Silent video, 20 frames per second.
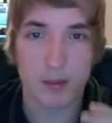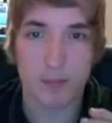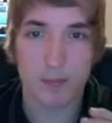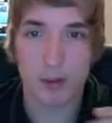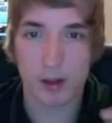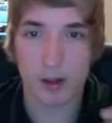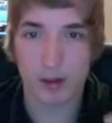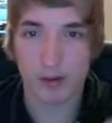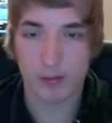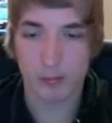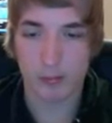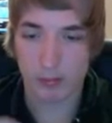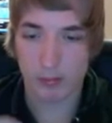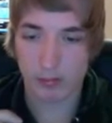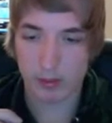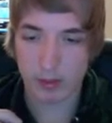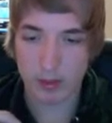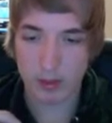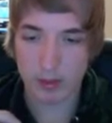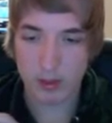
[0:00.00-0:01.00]
but
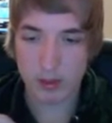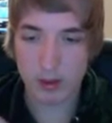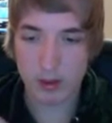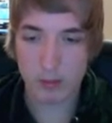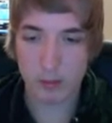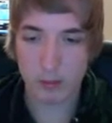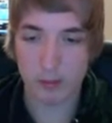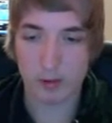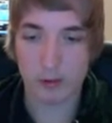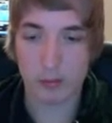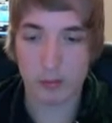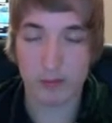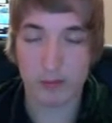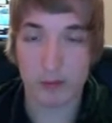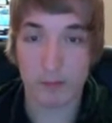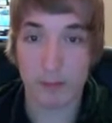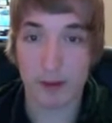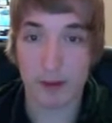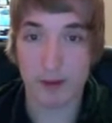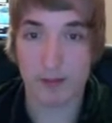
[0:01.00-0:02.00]
just with
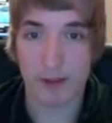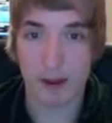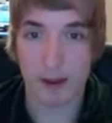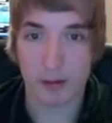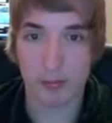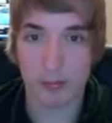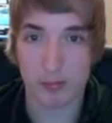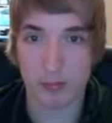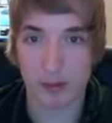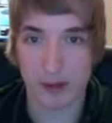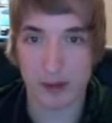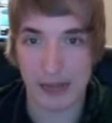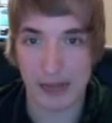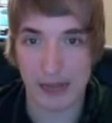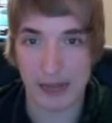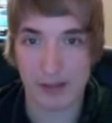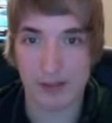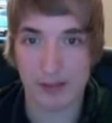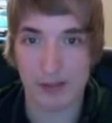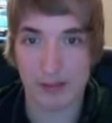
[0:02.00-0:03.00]
a bit of help
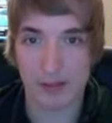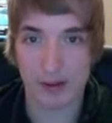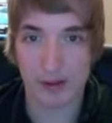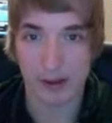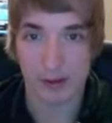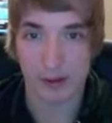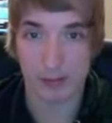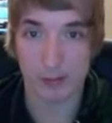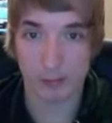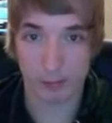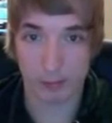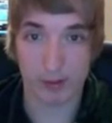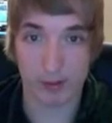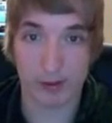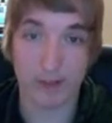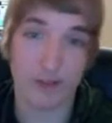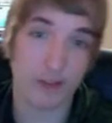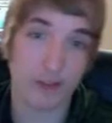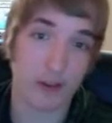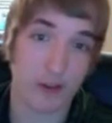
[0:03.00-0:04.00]
against this
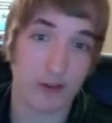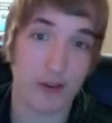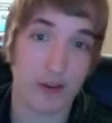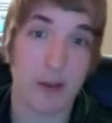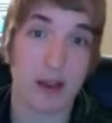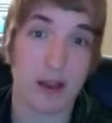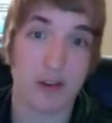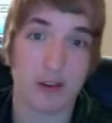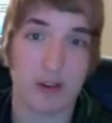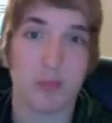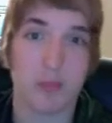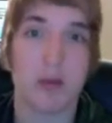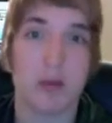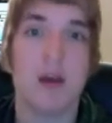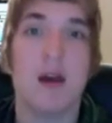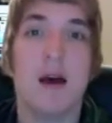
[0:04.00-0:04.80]
specific matchup?